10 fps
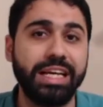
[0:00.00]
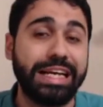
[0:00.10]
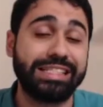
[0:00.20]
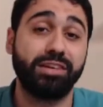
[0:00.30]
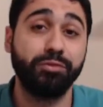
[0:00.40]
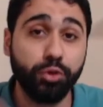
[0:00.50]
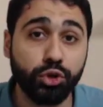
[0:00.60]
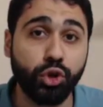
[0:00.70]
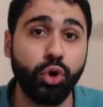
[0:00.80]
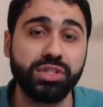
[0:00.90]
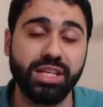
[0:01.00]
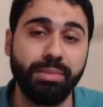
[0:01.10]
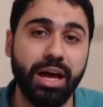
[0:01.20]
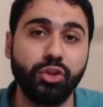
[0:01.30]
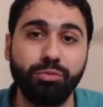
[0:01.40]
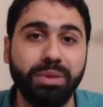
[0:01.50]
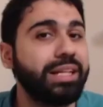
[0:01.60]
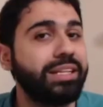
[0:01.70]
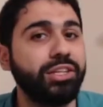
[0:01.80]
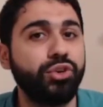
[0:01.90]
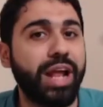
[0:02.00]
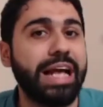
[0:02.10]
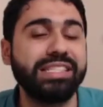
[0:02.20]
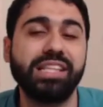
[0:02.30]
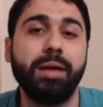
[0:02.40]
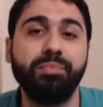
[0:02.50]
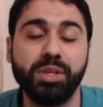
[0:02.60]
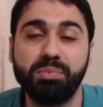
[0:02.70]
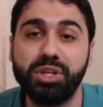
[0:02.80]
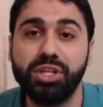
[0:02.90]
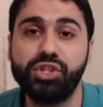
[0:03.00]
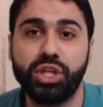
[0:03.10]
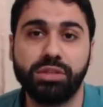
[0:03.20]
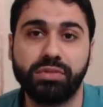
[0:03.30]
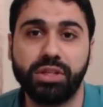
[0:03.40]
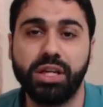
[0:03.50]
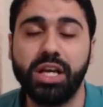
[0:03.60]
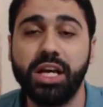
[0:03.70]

It's a full course about building your SMTP server.